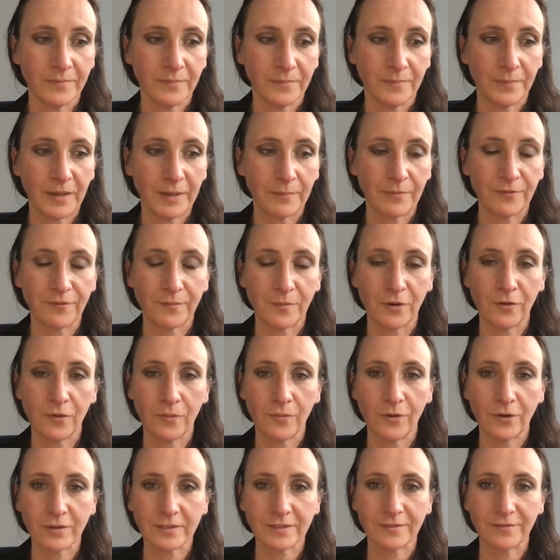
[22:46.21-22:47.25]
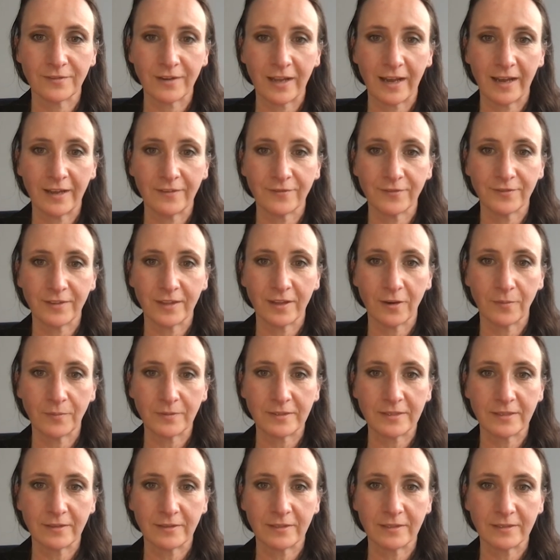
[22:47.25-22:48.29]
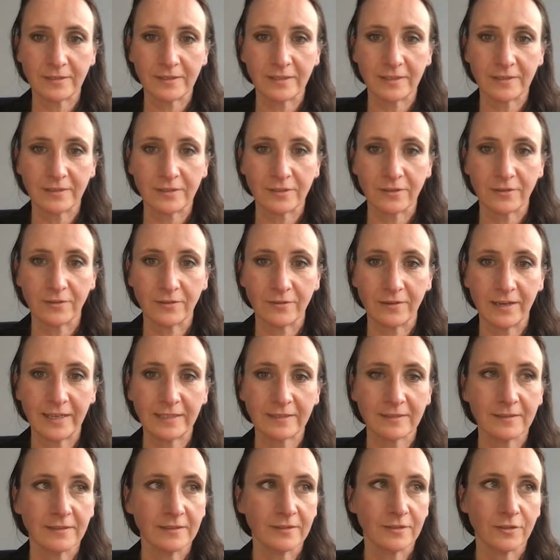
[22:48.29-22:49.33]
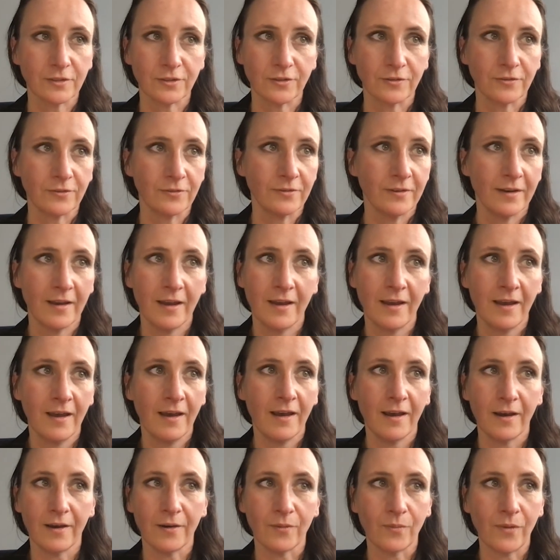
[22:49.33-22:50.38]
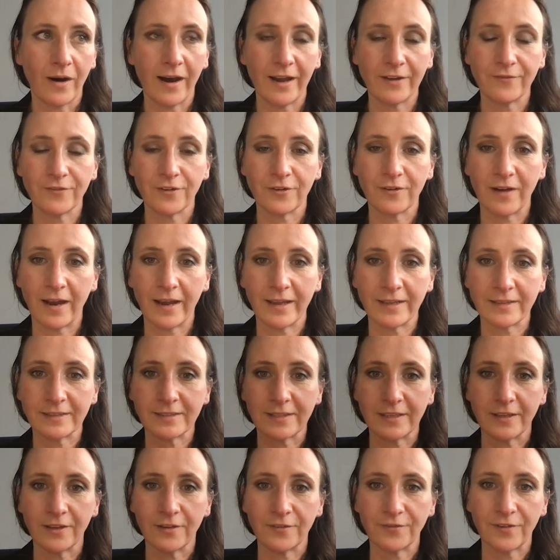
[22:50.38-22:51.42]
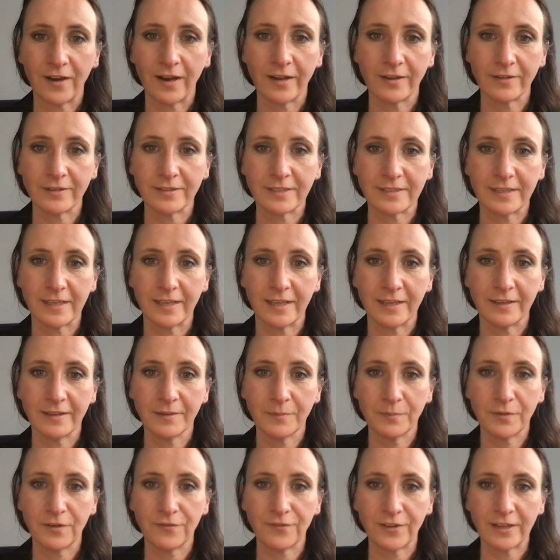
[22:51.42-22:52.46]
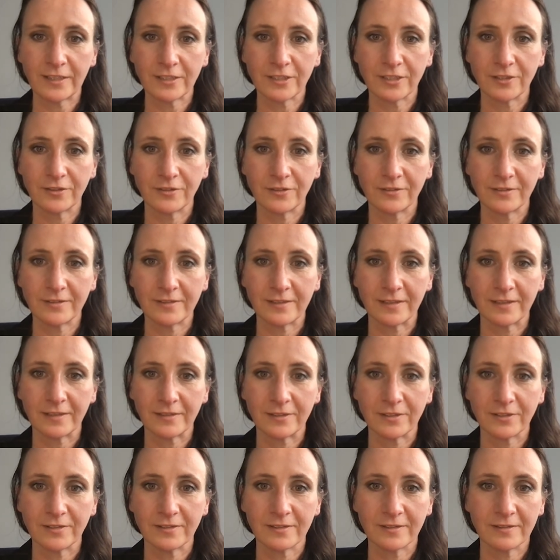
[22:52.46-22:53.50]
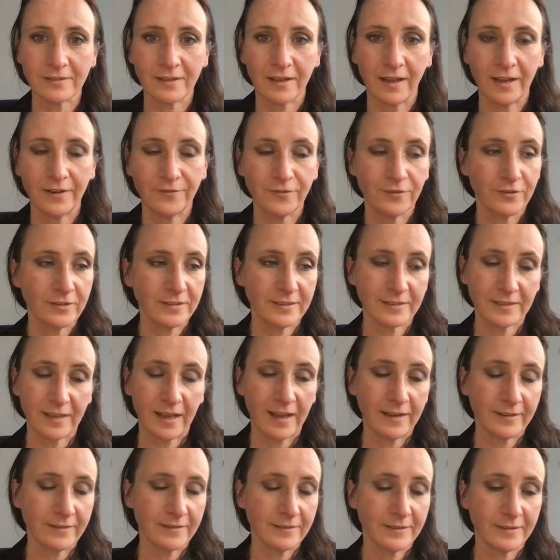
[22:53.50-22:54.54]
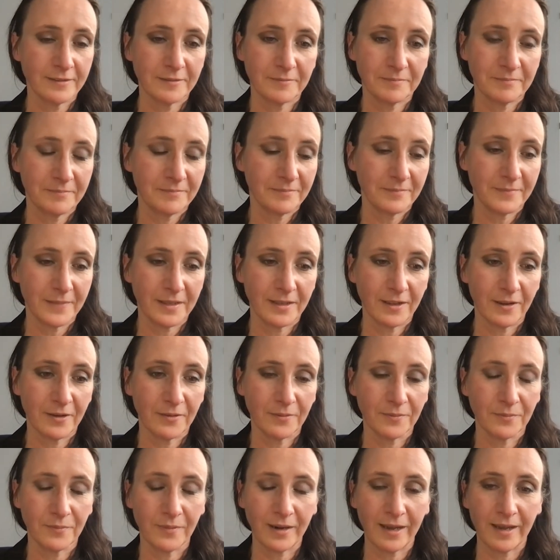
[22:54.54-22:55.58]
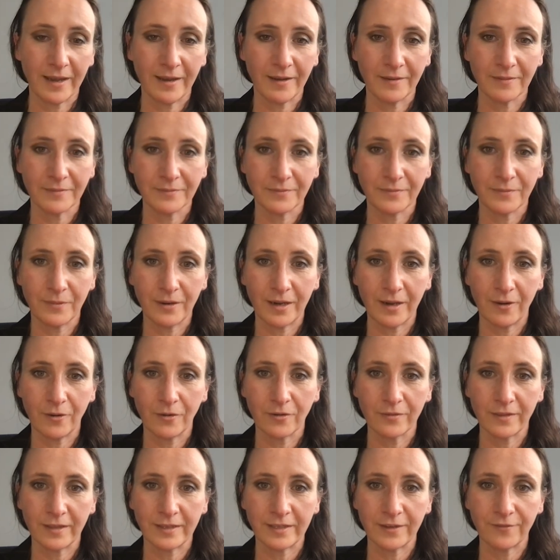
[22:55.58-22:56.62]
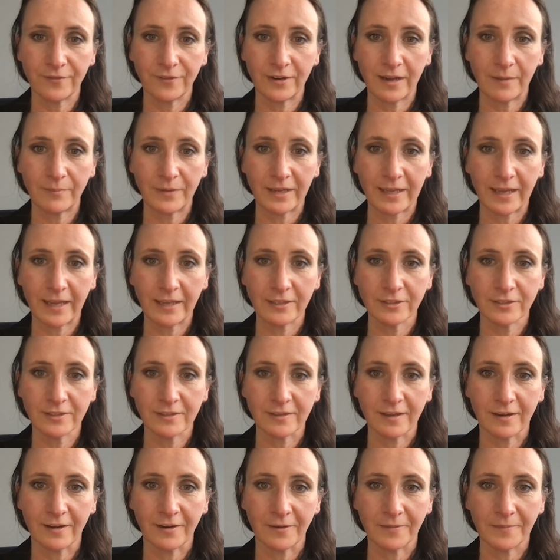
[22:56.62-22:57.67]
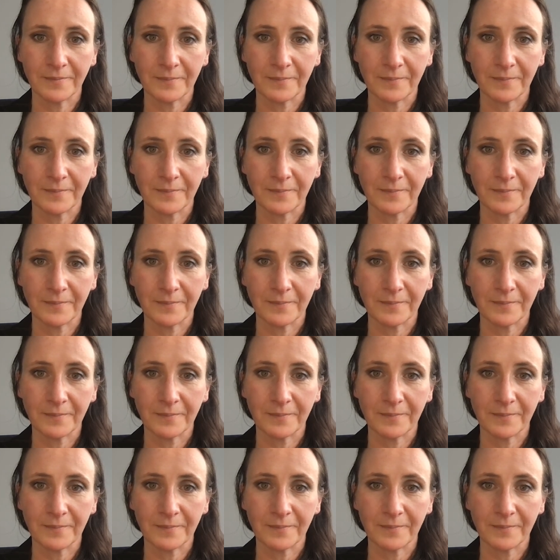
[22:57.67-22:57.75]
people from all walks of life the opportunity to listen to a wide variety of IoT professionals, and just kind of understand where all the different applications are.